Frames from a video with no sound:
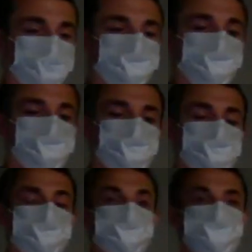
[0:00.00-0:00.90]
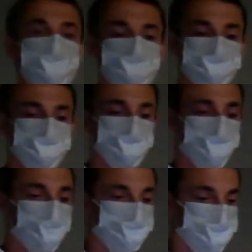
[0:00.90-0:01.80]
In the article William I
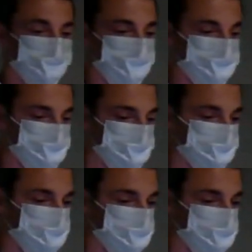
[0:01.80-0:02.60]
the Conqueror,